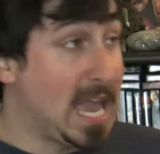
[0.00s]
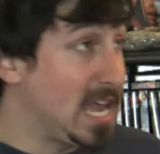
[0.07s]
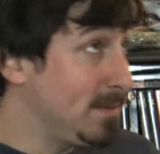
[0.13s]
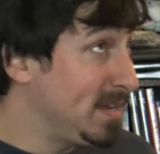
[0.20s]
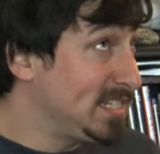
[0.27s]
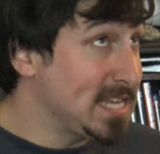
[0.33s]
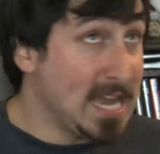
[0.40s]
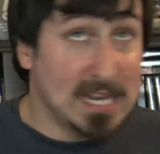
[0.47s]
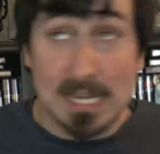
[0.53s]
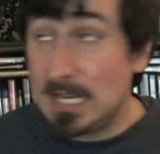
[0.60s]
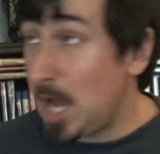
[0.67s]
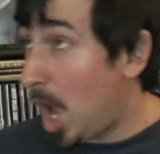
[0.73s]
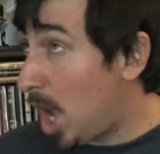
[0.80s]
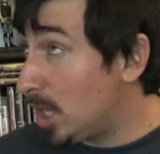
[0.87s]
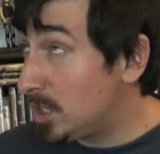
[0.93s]
Enemy
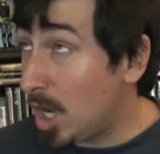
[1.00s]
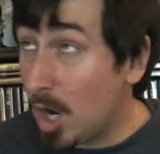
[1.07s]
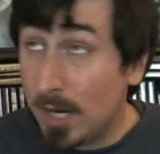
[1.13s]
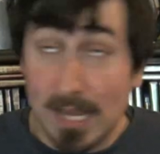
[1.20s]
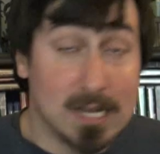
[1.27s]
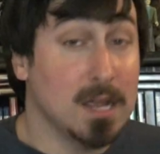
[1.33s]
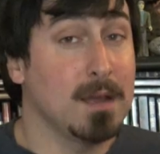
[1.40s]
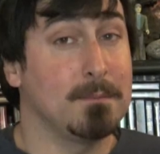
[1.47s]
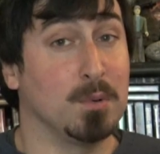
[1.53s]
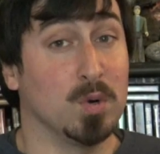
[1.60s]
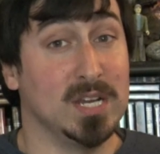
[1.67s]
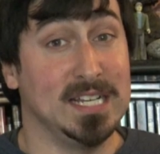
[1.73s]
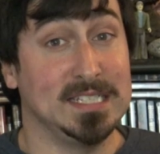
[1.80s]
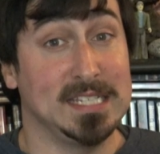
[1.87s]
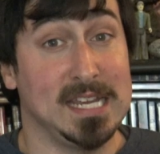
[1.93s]
sighted, on target,
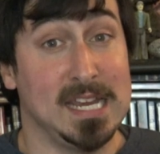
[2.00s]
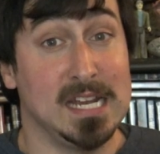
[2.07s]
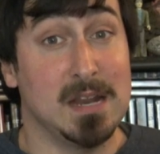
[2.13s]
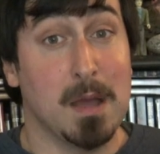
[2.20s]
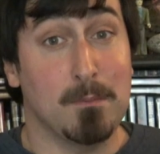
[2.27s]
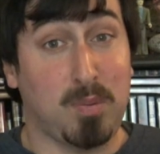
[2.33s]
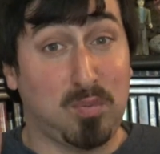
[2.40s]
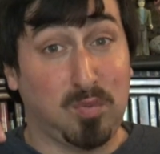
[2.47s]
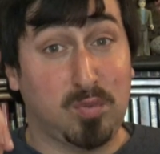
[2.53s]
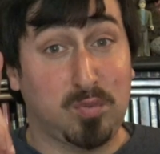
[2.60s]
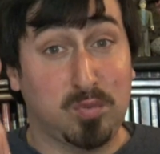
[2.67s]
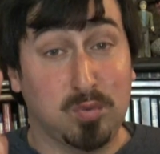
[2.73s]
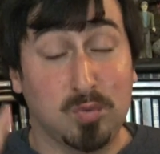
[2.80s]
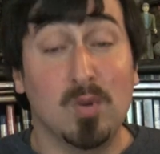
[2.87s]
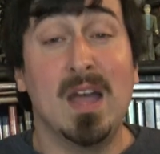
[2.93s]
pre-seed.
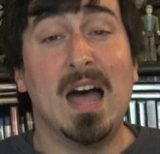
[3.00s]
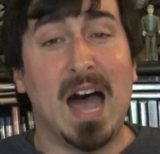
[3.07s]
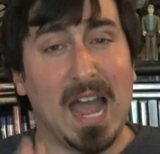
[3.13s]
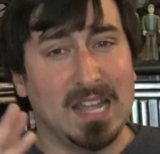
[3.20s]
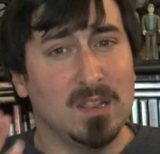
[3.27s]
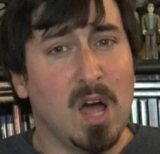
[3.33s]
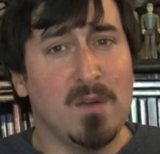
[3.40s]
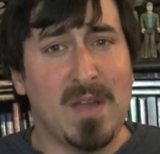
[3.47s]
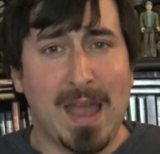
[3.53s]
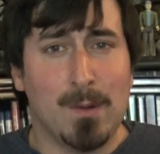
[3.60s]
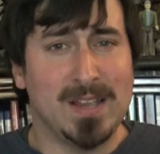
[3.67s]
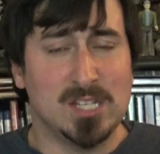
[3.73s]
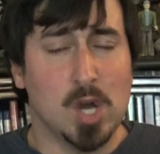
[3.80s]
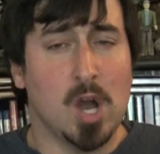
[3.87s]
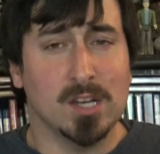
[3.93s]
I love how
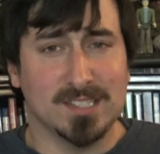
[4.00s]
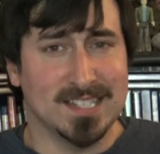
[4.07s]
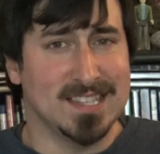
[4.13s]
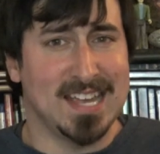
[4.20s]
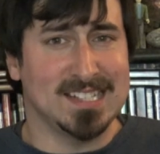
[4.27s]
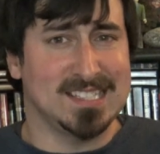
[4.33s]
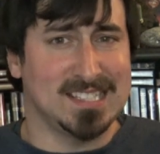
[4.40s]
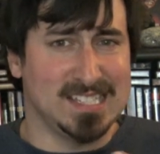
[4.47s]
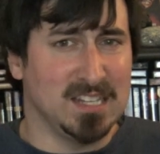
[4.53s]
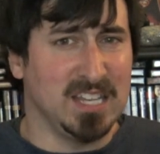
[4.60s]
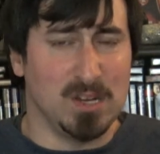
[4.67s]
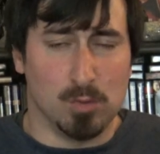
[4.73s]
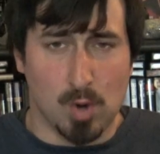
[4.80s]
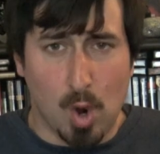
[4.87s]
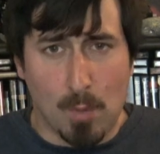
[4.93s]
he talks in that
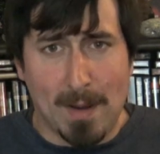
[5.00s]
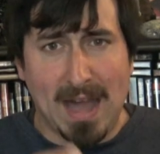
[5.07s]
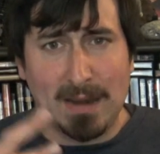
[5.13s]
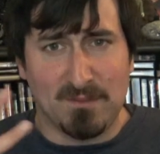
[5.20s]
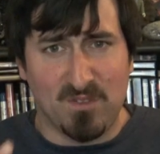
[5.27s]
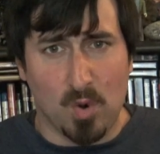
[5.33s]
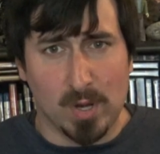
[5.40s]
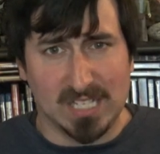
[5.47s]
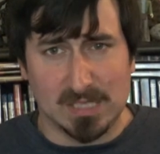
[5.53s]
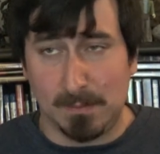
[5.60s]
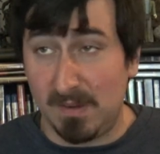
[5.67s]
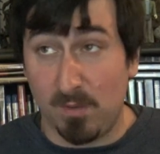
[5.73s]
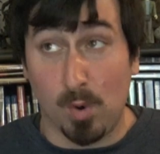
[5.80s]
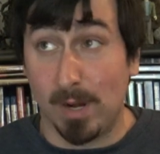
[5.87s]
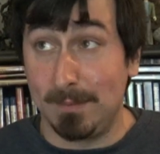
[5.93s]
silly robot voice
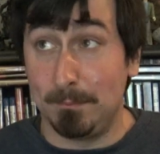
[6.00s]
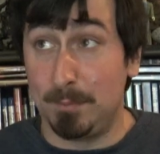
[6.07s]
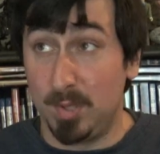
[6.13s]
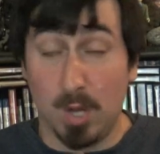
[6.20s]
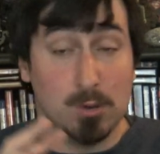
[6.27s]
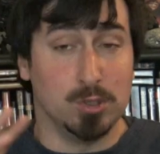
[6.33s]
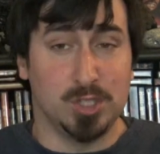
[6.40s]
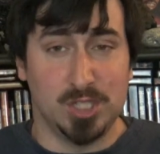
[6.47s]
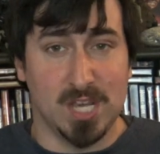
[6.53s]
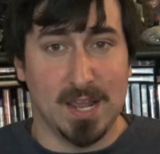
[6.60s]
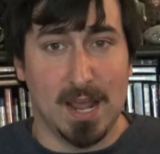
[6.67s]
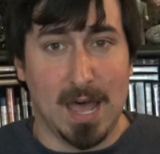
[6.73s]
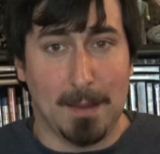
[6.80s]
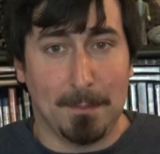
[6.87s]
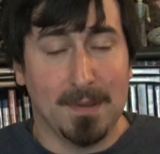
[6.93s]
before he blows
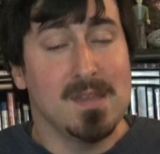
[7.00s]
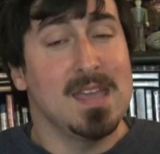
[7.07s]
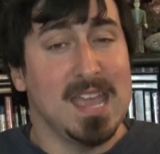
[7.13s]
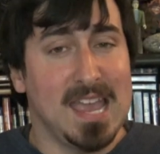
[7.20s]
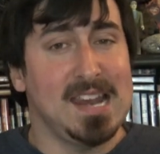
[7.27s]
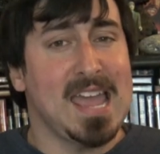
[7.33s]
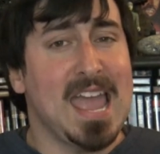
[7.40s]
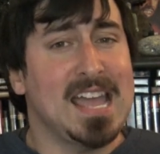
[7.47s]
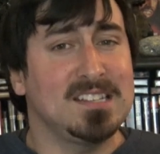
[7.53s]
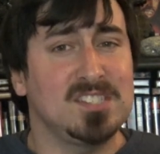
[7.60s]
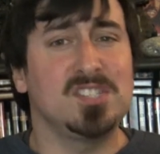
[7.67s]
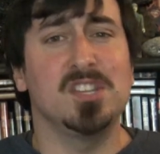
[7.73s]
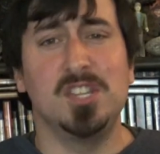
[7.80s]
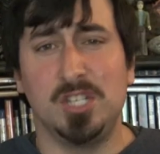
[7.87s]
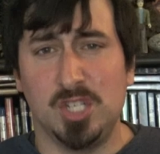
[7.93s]
shit up. It adds to the